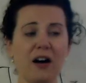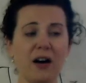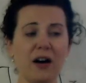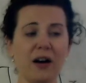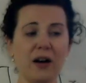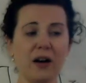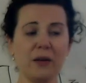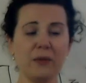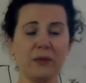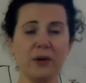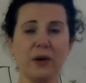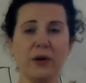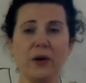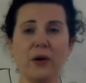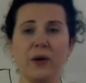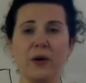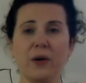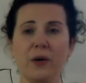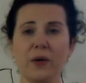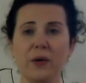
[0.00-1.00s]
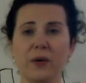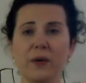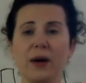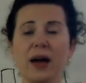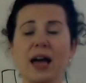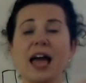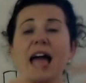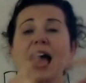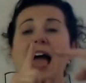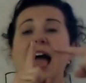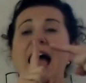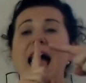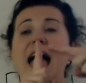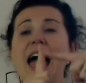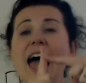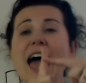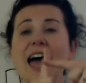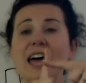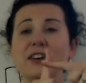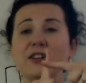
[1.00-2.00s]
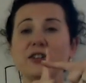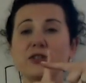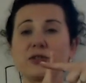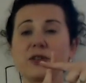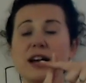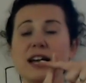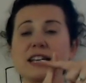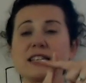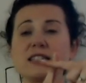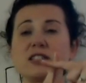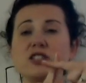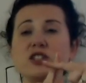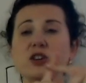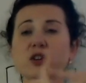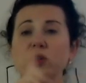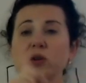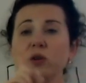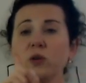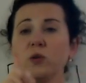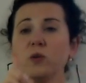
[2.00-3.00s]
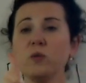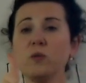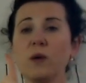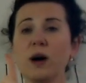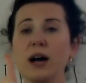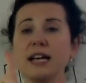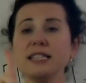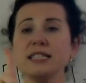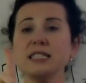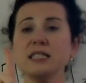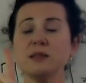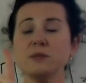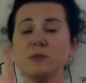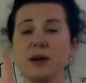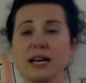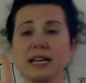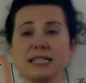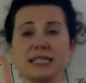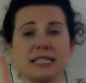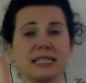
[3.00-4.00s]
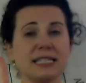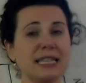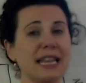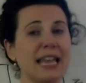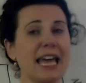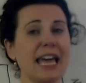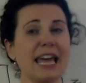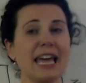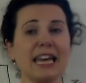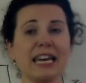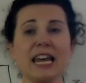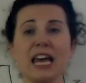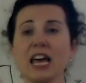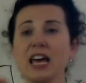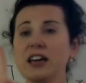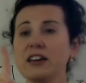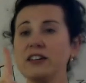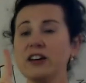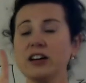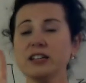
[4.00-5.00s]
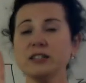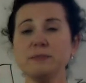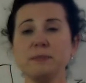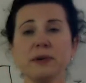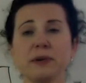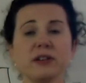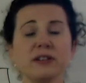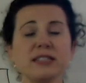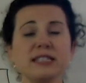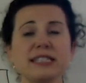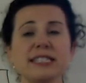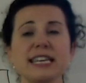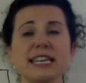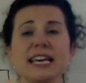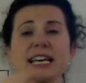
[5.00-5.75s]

morrow. Had Christ, who once was slain, not burst his